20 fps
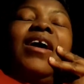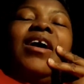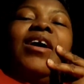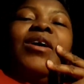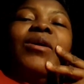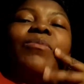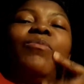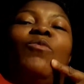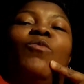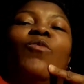
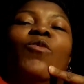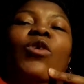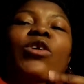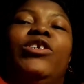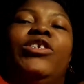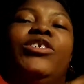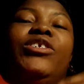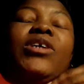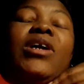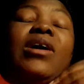um
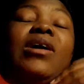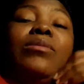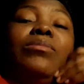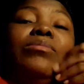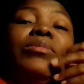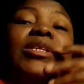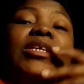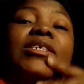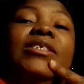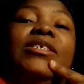watch
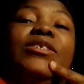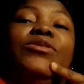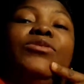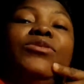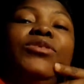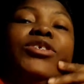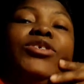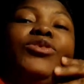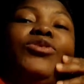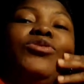um listen to
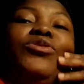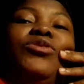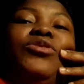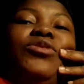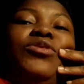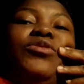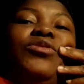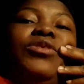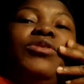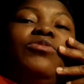the story
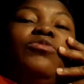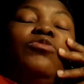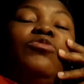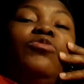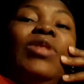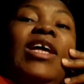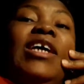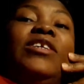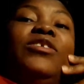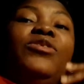or they would
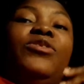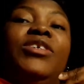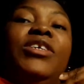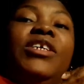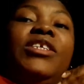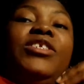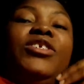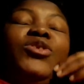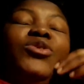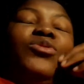like to
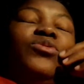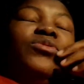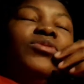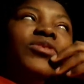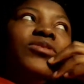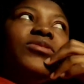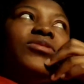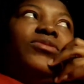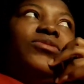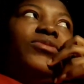hear the story.
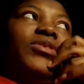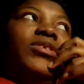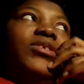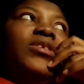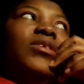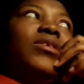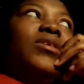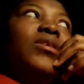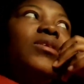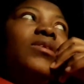Sorry.
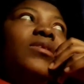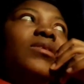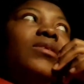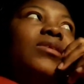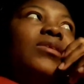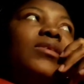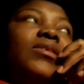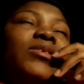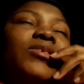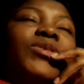
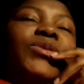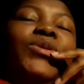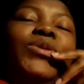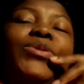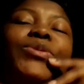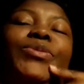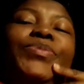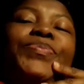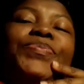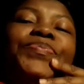
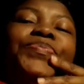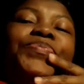So